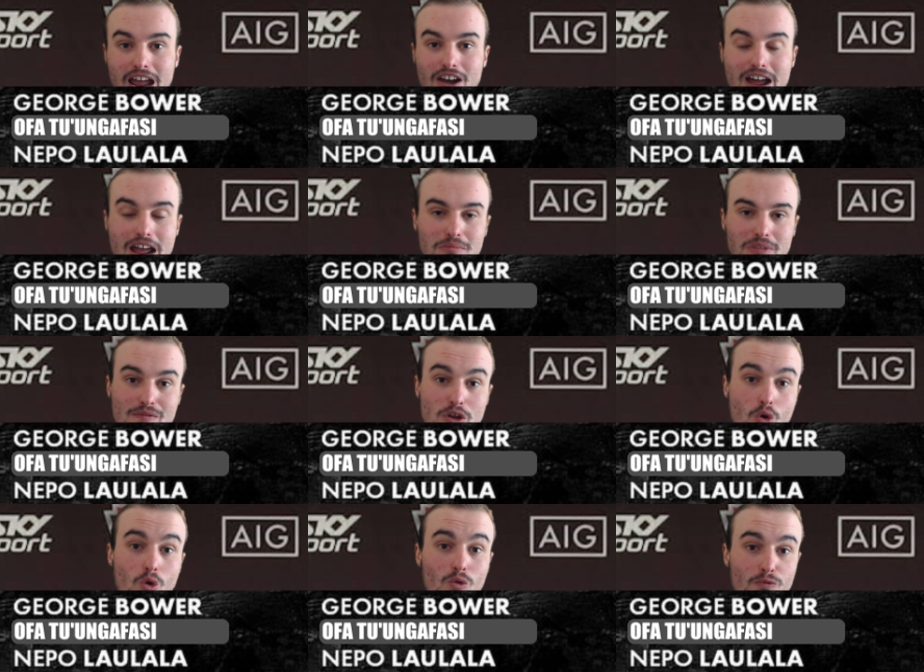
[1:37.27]
And I am
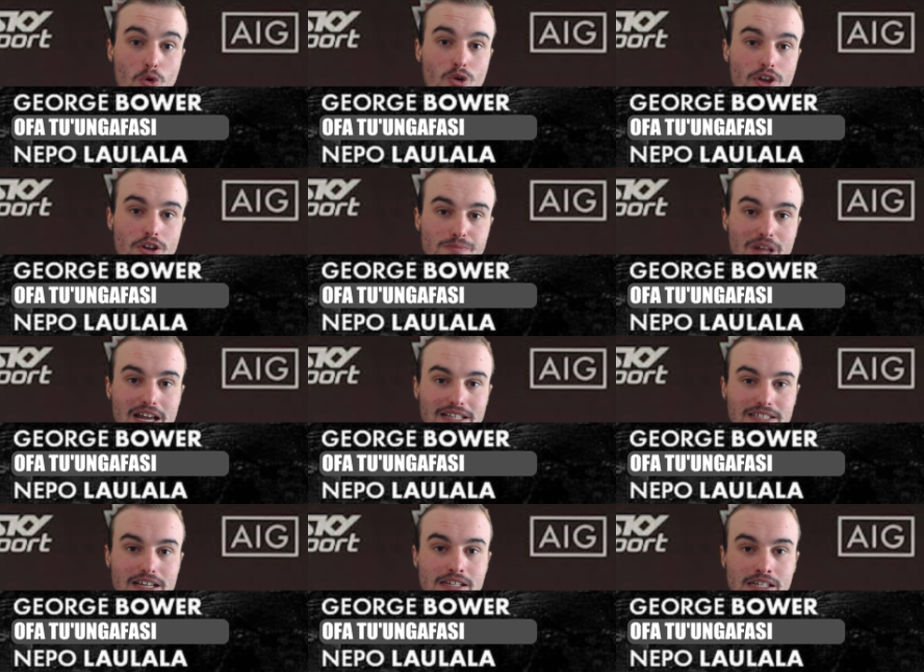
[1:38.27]
leaving all four of those
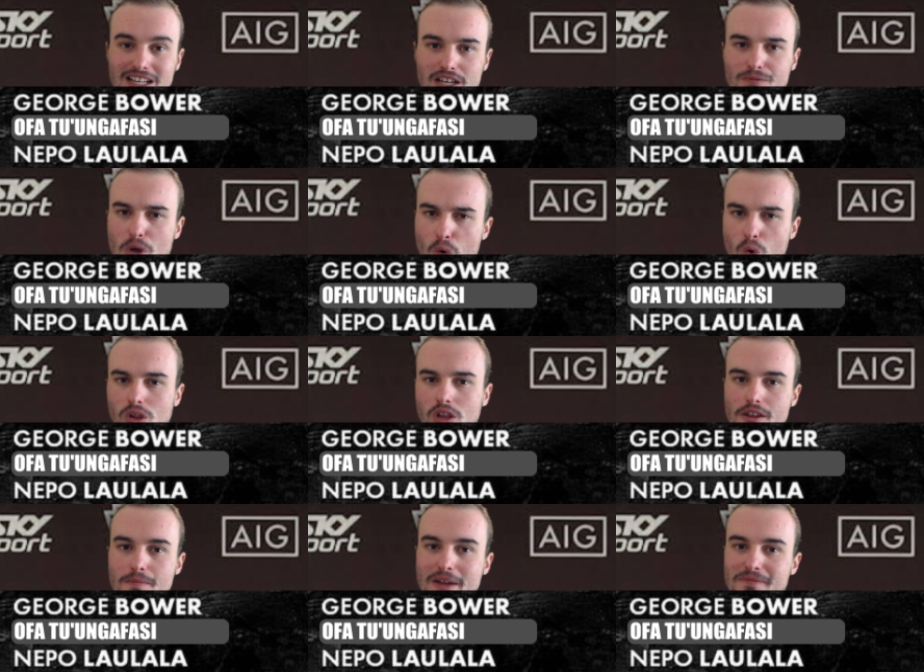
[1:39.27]
players in, as I feel all
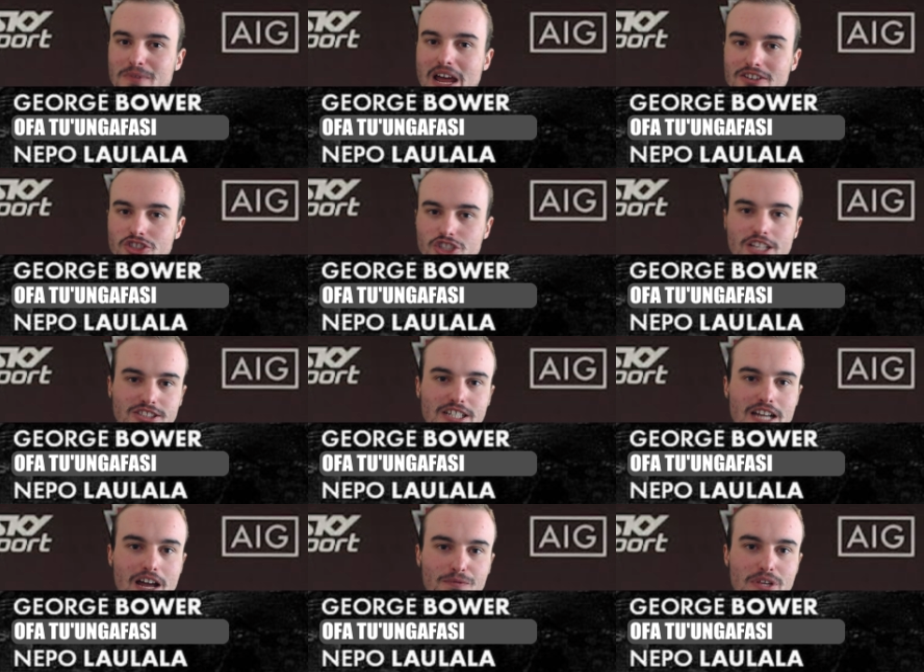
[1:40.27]
of them have done just
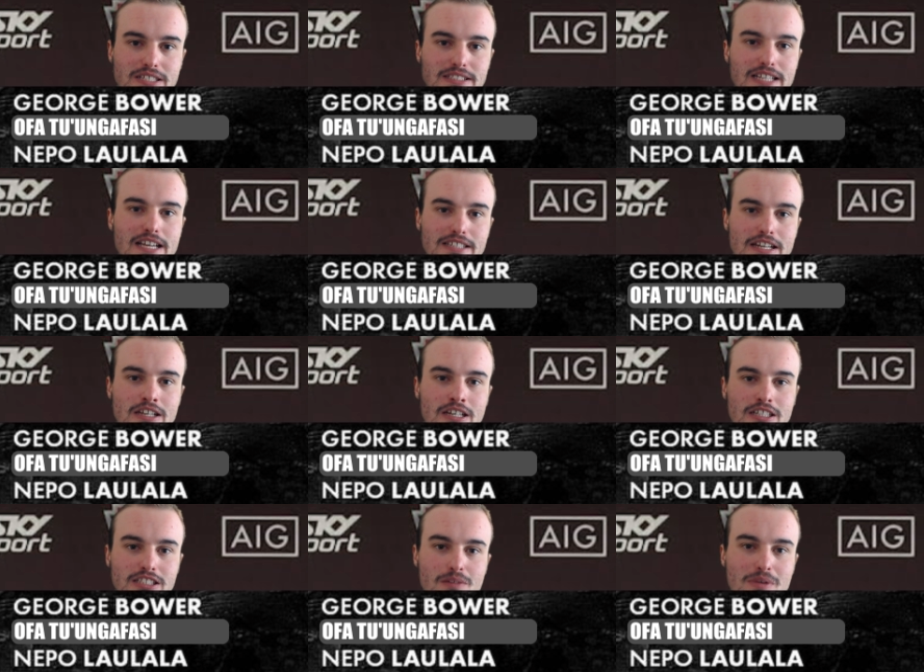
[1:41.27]
enough this
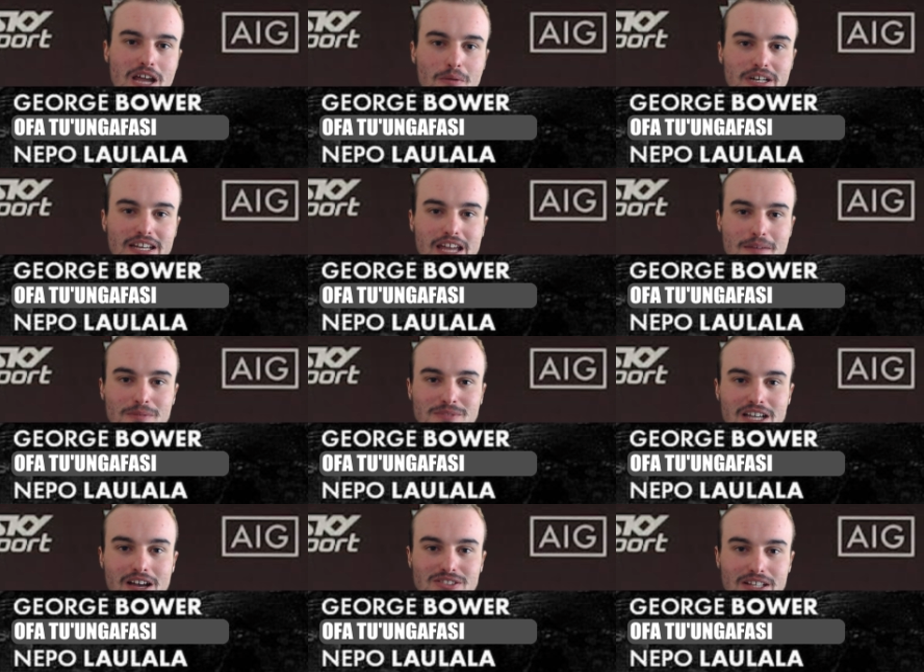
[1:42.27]
season to be able to keep
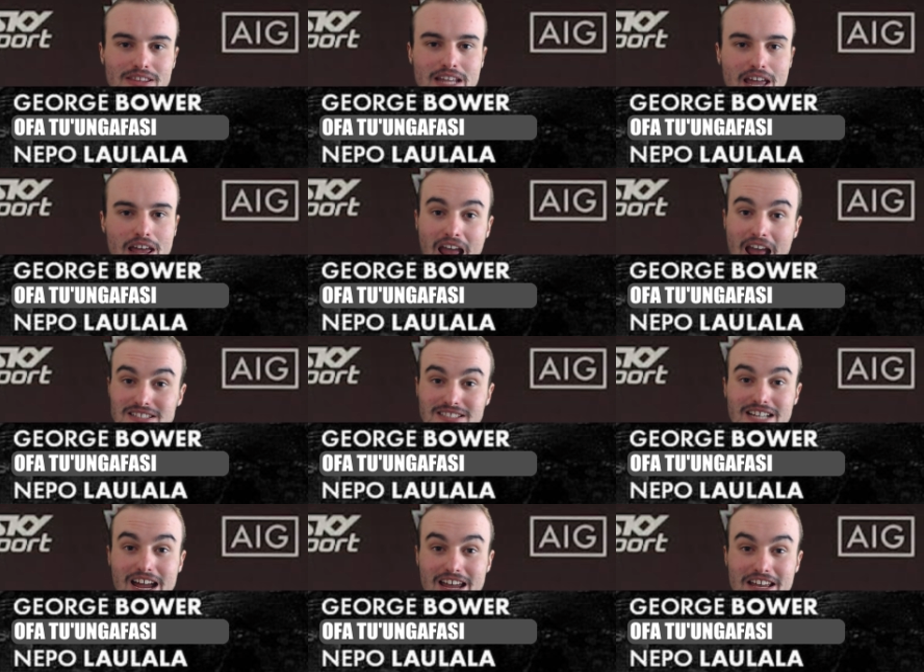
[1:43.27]
themselves in there and
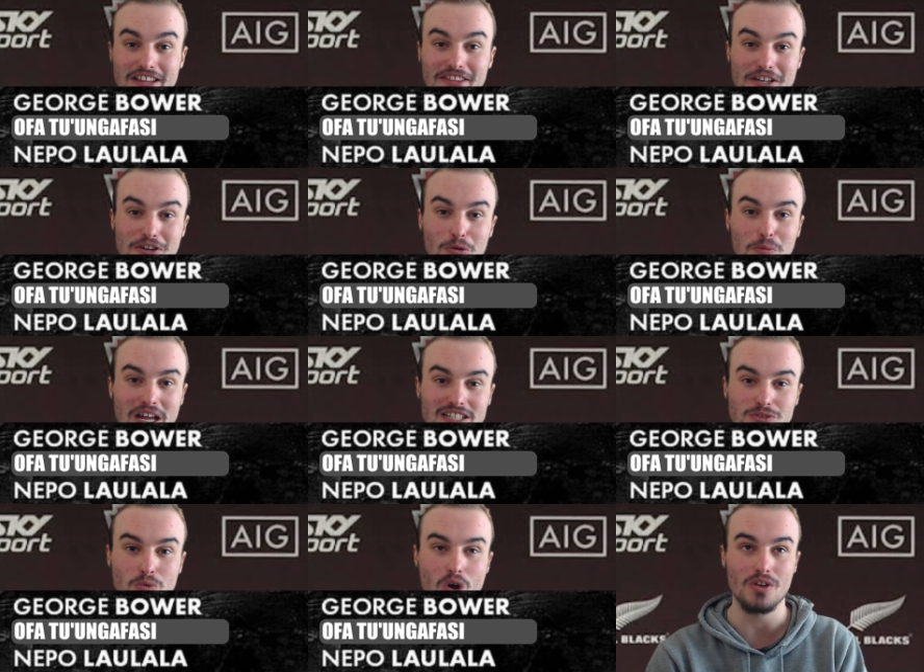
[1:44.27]
stay in the All
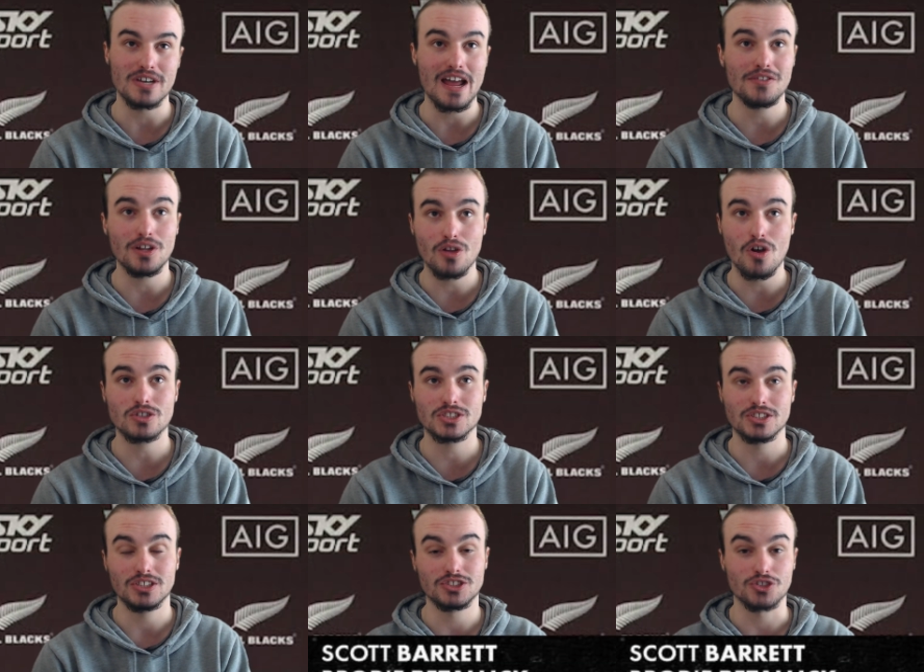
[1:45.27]
Blacks squad. Now the
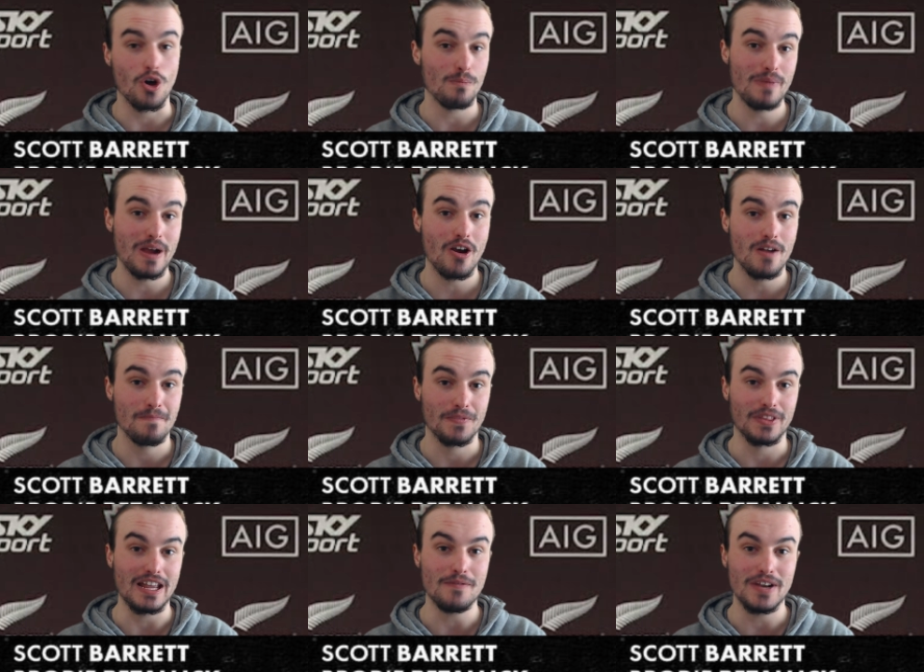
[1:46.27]
locks, Scott Barrett,
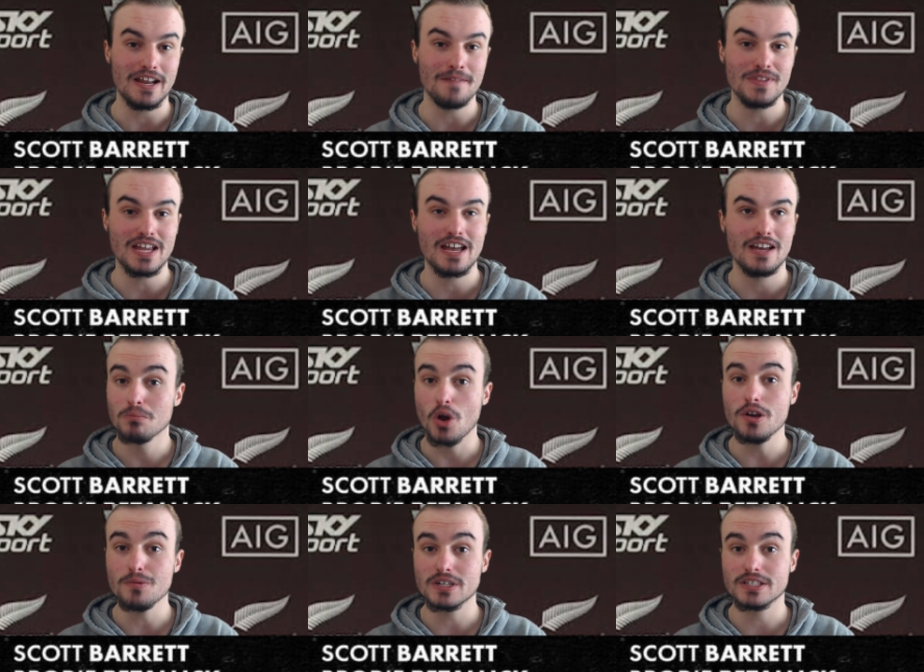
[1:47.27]
leaving him there.
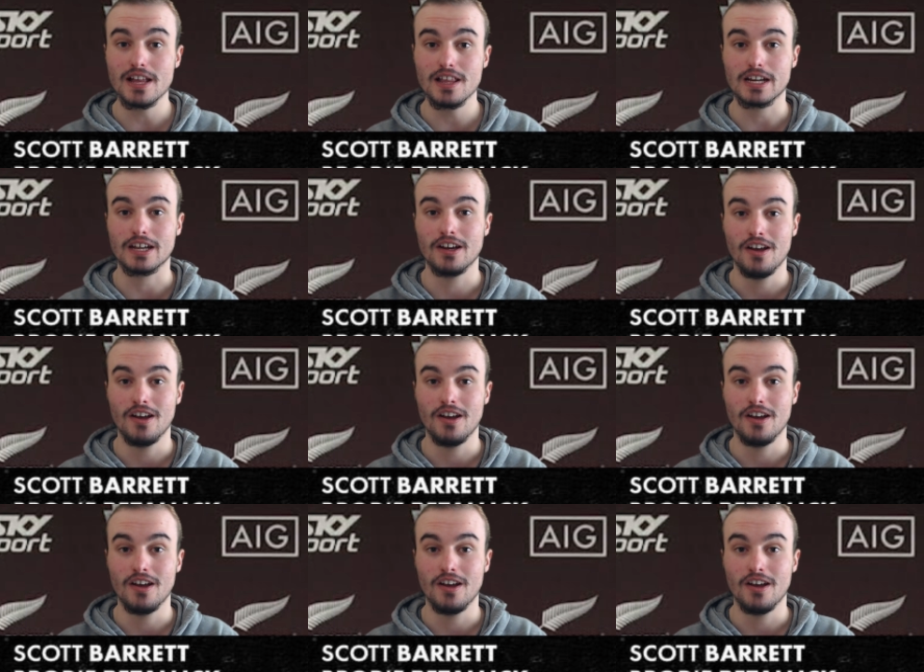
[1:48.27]
Brody Retallick,